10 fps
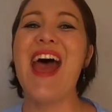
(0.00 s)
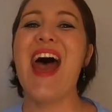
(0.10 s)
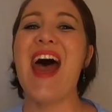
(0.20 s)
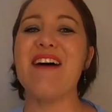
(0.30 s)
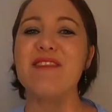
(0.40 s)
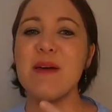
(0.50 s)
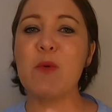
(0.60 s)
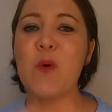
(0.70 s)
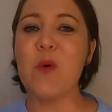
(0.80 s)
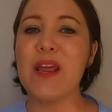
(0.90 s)
Have them
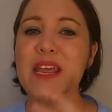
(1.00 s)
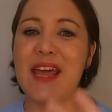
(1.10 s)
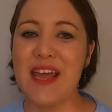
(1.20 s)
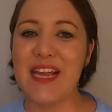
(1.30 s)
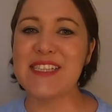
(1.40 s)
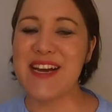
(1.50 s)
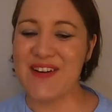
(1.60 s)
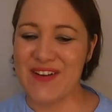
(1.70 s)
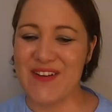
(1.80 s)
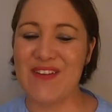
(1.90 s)
all engage
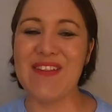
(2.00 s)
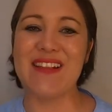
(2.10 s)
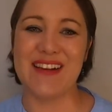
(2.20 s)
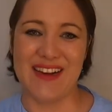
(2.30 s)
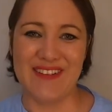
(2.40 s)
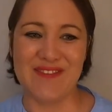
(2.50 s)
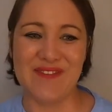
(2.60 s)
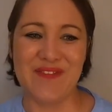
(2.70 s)
all the time.